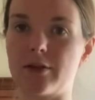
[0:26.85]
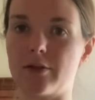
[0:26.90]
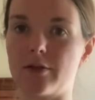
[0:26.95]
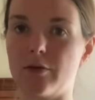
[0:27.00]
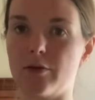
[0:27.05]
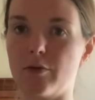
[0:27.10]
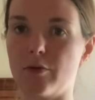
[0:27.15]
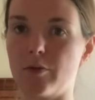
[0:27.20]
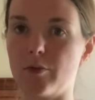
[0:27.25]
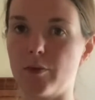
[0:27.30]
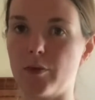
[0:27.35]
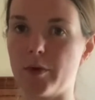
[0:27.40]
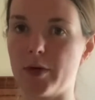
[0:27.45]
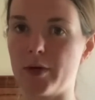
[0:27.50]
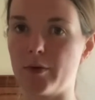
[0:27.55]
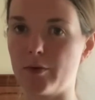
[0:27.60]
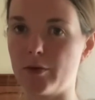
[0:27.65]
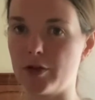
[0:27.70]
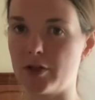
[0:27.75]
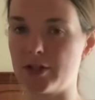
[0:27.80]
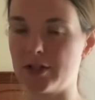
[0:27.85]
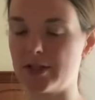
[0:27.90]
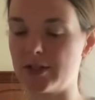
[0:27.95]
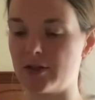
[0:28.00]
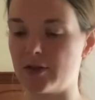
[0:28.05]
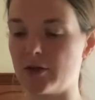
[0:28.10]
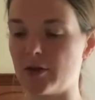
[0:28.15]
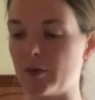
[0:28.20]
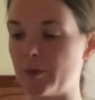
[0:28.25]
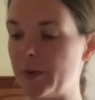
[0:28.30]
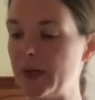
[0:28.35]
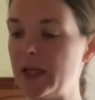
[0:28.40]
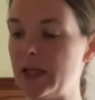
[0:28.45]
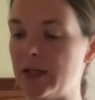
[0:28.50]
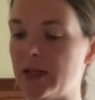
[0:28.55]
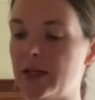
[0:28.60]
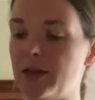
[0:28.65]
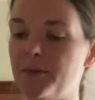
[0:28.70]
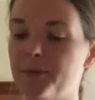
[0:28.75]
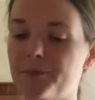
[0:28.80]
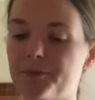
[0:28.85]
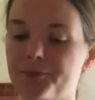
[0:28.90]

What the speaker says: the normal way where you just start peeling,